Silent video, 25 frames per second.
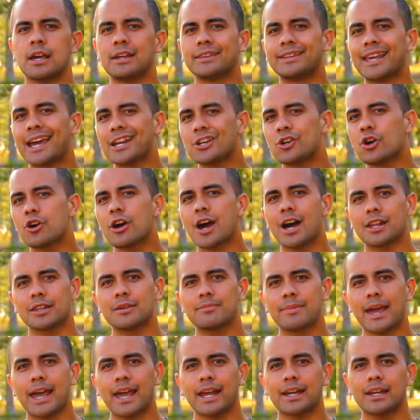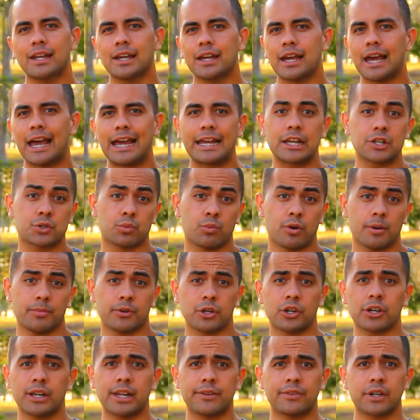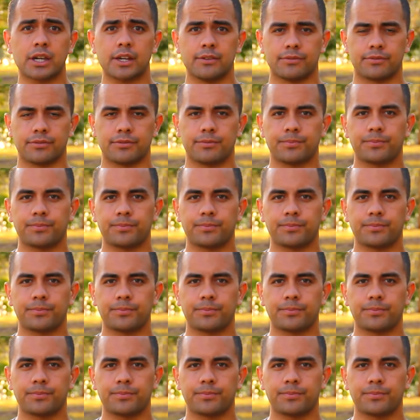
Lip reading: that no other man, woman could ever give.